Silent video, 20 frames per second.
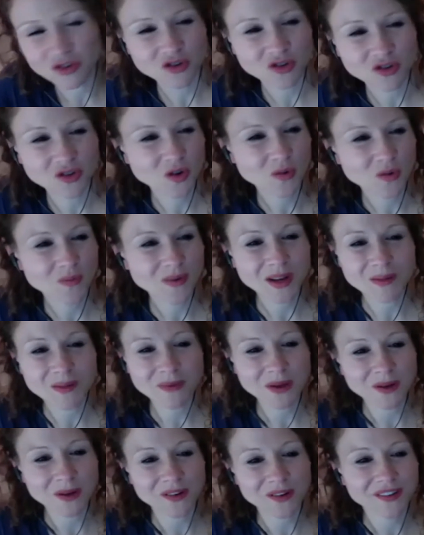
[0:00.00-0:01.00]
so many
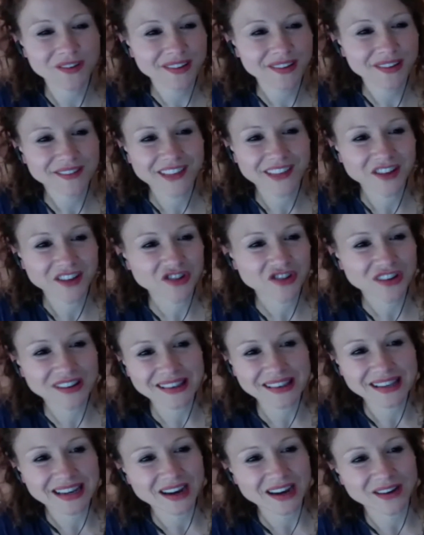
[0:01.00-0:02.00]
better inventions
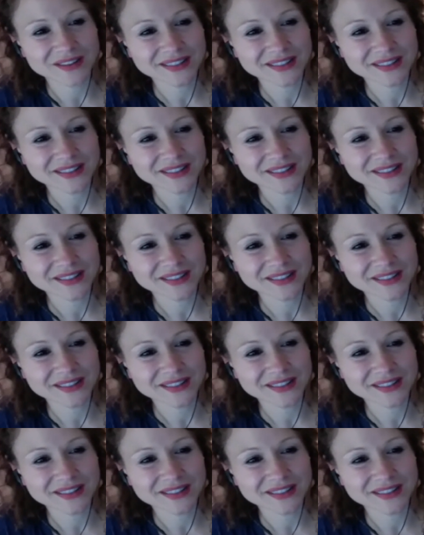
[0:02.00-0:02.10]
now.